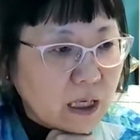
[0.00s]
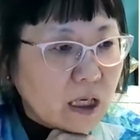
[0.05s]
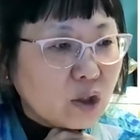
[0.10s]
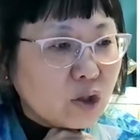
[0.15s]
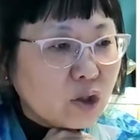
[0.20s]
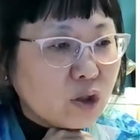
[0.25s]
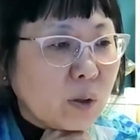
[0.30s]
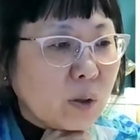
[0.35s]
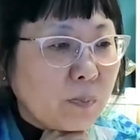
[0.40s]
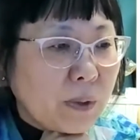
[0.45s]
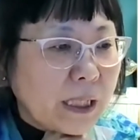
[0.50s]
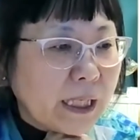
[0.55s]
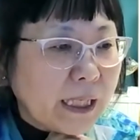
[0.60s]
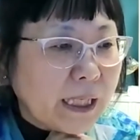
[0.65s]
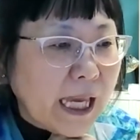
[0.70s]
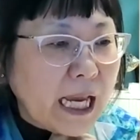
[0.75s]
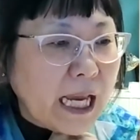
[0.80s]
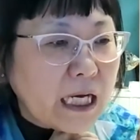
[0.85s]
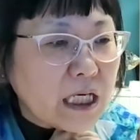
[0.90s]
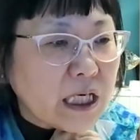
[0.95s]

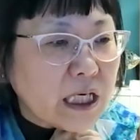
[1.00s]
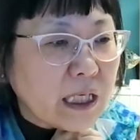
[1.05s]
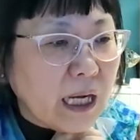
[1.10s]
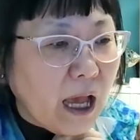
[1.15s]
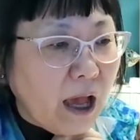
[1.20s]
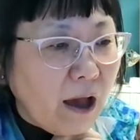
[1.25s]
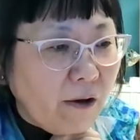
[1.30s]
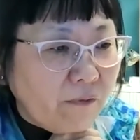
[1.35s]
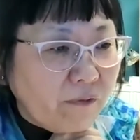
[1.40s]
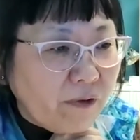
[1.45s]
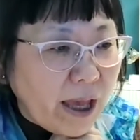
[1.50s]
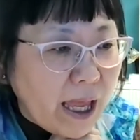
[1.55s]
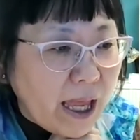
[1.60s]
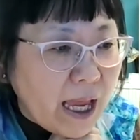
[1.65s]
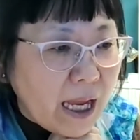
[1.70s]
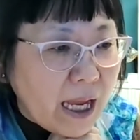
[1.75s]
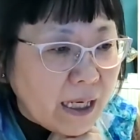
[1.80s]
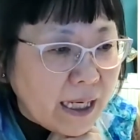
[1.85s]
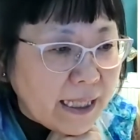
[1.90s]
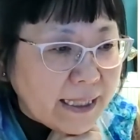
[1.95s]
Duplication of
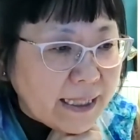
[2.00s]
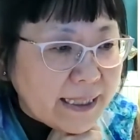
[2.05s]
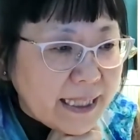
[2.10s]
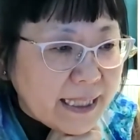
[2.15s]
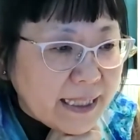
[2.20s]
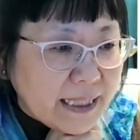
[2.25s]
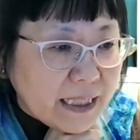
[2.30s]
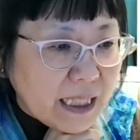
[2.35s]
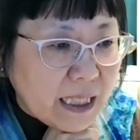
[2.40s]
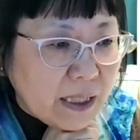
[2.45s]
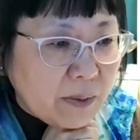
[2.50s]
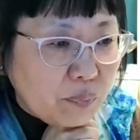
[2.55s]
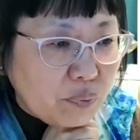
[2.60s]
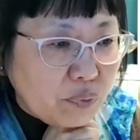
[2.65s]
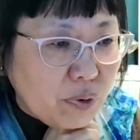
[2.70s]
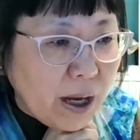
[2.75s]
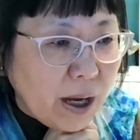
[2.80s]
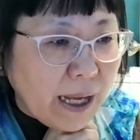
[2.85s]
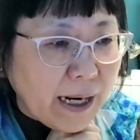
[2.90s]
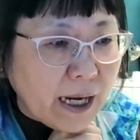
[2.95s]
an existing
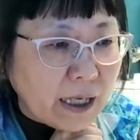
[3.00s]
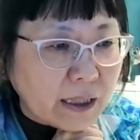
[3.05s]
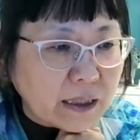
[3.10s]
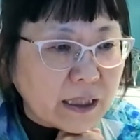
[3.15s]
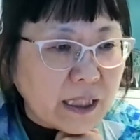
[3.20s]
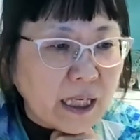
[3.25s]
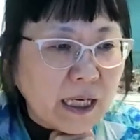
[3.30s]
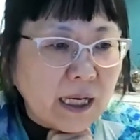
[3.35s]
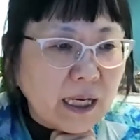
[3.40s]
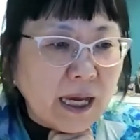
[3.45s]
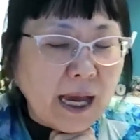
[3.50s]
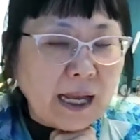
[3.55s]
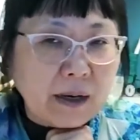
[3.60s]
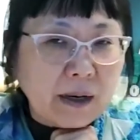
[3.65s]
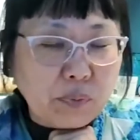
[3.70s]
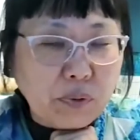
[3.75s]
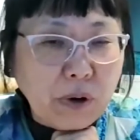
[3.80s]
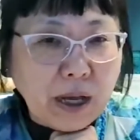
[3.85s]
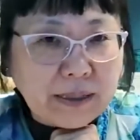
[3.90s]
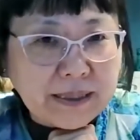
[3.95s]
product and the
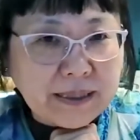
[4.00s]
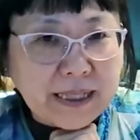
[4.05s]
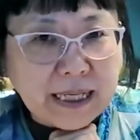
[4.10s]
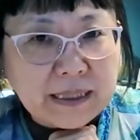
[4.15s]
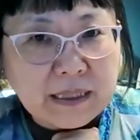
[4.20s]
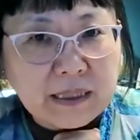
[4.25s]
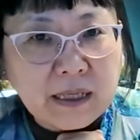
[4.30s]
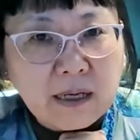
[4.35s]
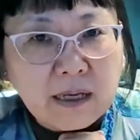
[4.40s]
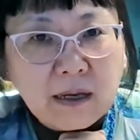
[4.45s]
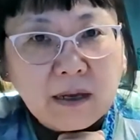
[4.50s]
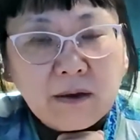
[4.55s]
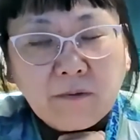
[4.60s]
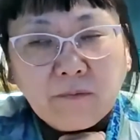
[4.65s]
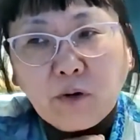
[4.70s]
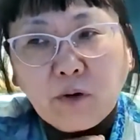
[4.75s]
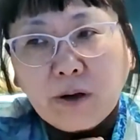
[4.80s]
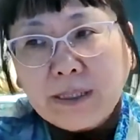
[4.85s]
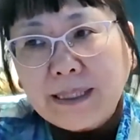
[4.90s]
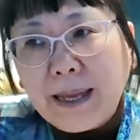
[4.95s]
process.
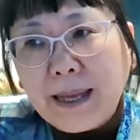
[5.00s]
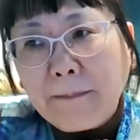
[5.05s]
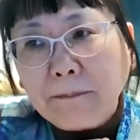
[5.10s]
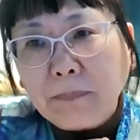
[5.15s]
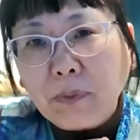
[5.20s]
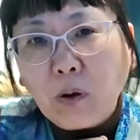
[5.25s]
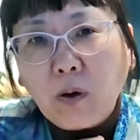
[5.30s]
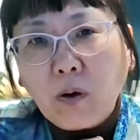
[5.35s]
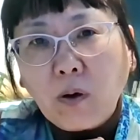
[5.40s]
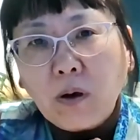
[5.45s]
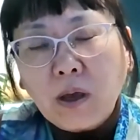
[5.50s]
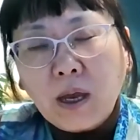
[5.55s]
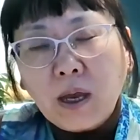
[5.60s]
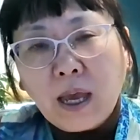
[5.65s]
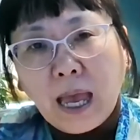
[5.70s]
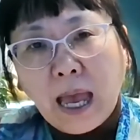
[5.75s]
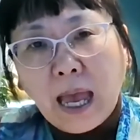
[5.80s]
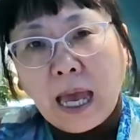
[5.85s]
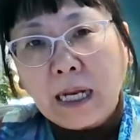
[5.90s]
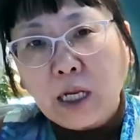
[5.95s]
For example,
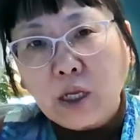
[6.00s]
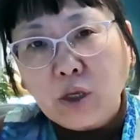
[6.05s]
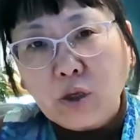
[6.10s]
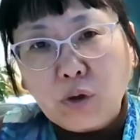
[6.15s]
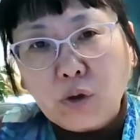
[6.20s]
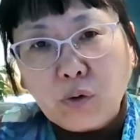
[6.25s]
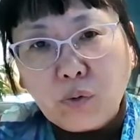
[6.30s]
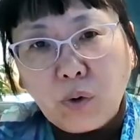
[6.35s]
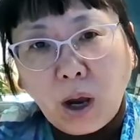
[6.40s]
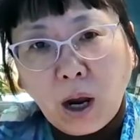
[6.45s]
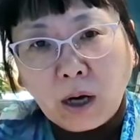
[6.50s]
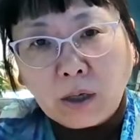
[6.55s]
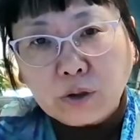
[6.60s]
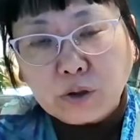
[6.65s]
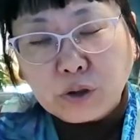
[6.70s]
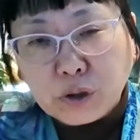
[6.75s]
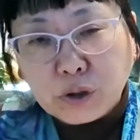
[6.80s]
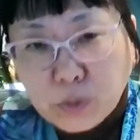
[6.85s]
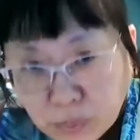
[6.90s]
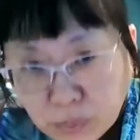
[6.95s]
and you are
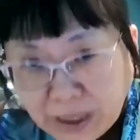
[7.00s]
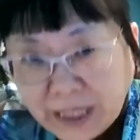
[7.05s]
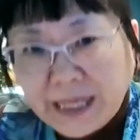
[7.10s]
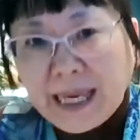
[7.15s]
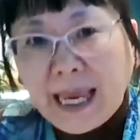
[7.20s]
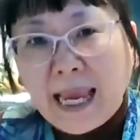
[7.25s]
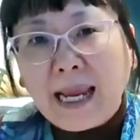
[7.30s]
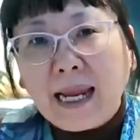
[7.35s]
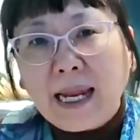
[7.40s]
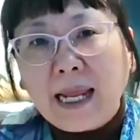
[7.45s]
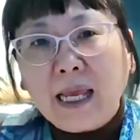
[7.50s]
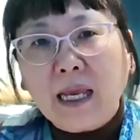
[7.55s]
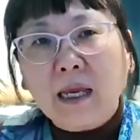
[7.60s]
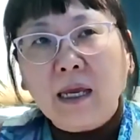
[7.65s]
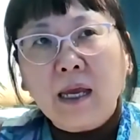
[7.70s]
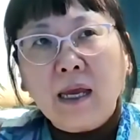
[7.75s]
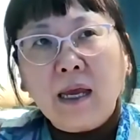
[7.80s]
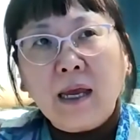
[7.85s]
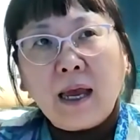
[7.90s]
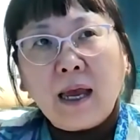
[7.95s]
duplicating
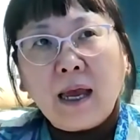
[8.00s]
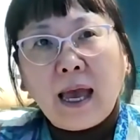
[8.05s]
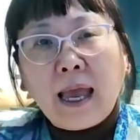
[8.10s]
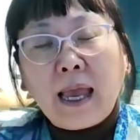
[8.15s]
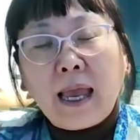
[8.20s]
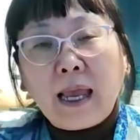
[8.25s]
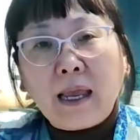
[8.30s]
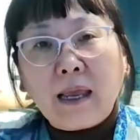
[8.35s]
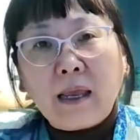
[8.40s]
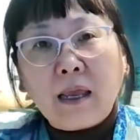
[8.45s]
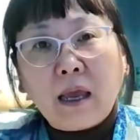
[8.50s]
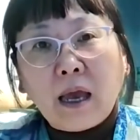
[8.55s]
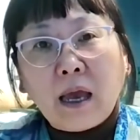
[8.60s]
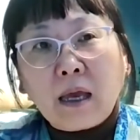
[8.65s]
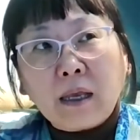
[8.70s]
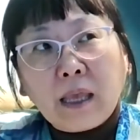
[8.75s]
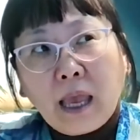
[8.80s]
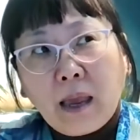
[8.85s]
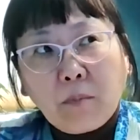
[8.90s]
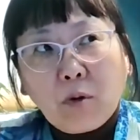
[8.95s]
a
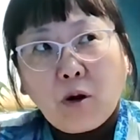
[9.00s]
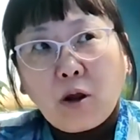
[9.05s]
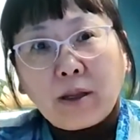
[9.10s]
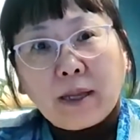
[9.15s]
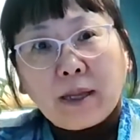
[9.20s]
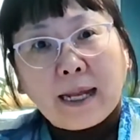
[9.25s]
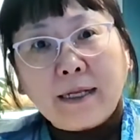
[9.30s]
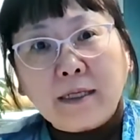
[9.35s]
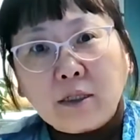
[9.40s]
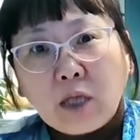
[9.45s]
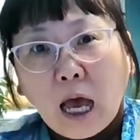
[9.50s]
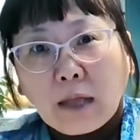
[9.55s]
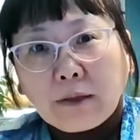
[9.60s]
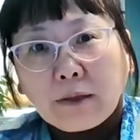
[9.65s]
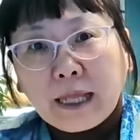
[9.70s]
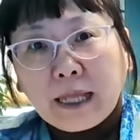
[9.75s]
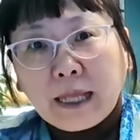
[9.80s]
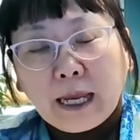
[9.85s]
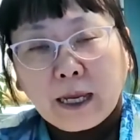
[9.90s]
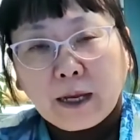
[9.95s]
camera that is out
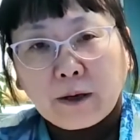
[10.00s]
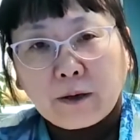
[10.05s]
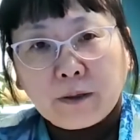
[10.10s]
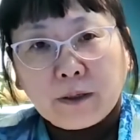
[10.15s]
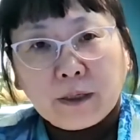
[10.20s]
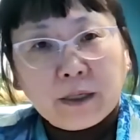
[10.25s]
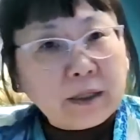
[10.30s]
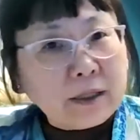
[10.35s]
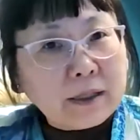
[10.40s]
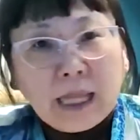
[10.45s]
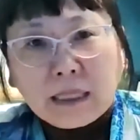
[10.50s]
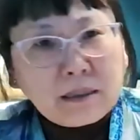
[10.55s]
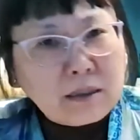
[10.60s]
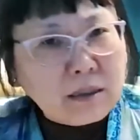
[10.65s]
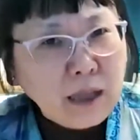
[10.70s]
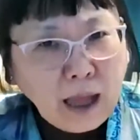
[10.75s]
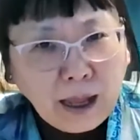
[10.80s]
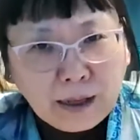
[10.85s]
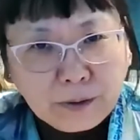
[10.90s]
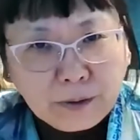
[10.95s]
there, that's
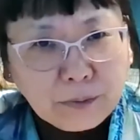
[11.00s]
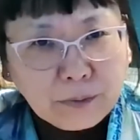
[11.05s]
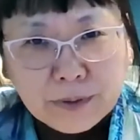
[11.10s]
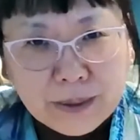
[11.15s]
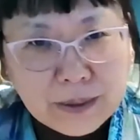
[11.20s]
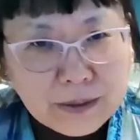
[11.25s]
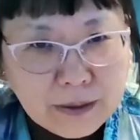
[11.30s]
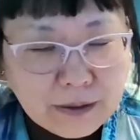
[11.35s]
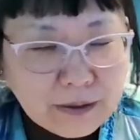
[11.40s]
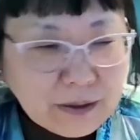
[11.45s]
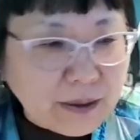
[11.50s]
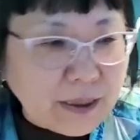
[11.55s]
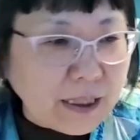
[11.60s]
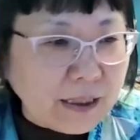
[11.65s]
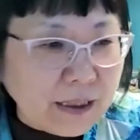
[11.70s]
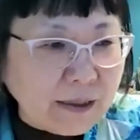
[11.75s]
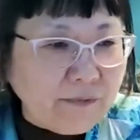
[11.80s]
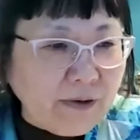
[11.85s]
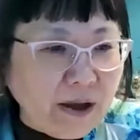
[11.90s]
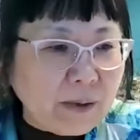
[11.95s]
not your research and
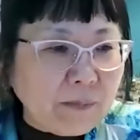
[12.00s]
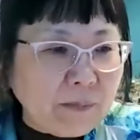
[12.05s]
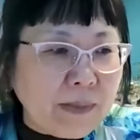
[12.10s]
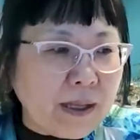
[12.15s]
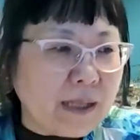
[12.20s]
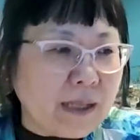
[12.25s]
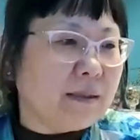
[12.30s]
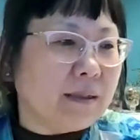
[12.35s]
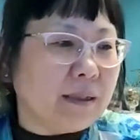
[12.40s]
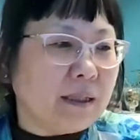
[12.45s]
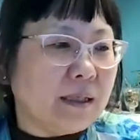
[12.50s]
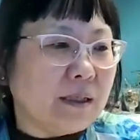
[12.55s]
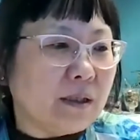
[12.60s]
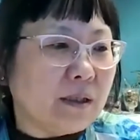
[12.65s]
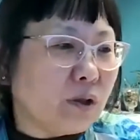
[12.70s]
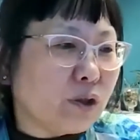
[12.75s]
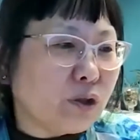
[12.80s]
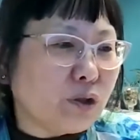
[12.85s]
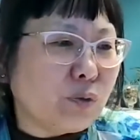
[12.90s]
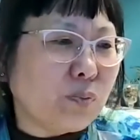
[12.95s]
development,
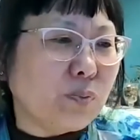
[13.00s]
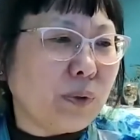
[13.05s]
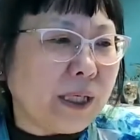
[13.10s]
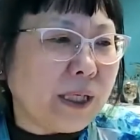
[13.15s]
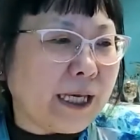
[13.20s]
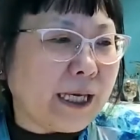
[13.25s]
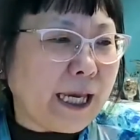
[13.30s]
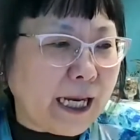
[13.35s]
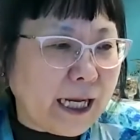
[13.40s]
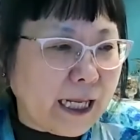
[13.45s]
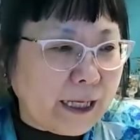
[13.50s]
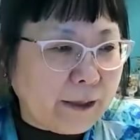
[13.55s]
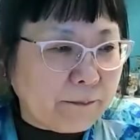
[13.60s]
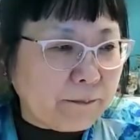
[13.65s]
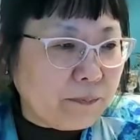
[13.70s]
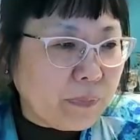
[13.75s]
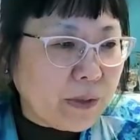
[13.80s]
you're duplicating.